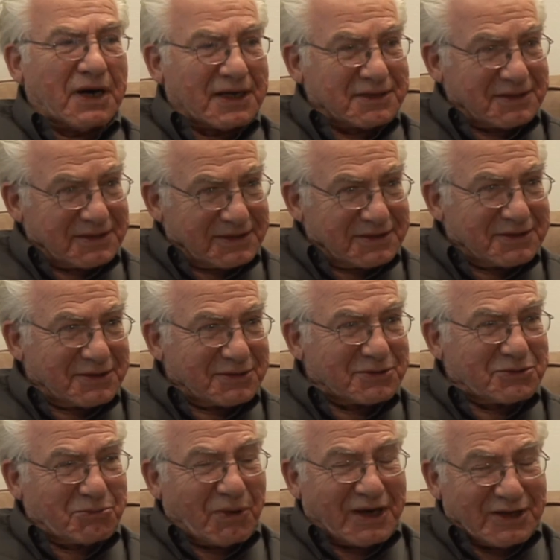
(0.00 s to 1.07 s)
But
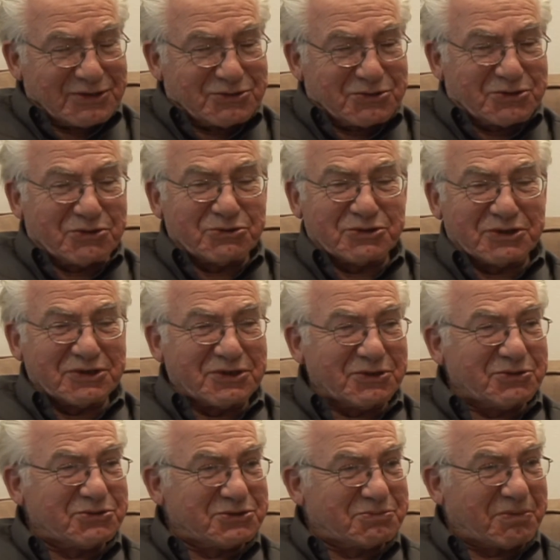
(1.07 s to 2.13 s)
the way it's usually
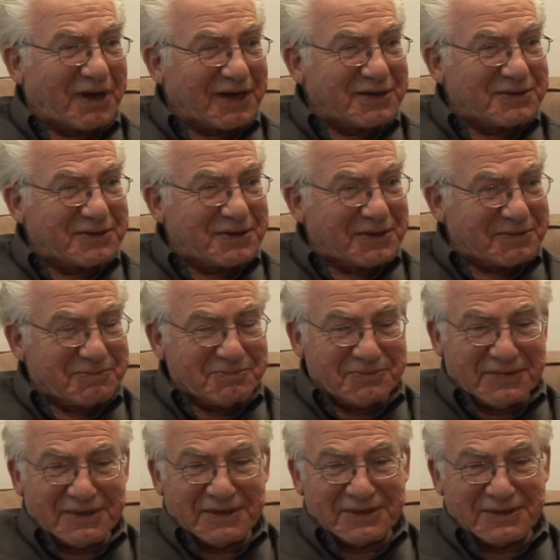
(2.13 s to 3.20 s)
used by the,
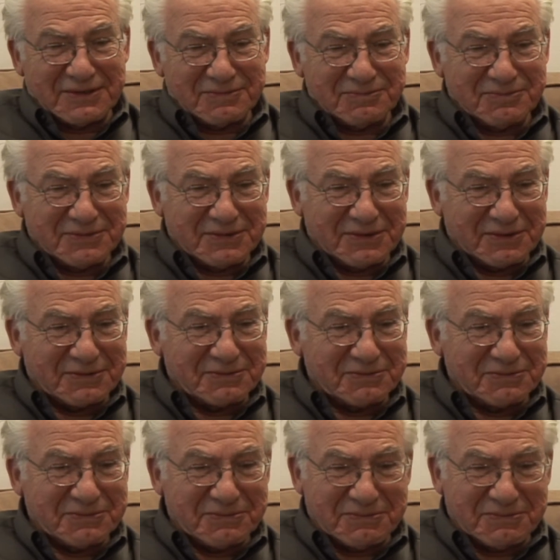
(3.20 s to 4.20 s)
um,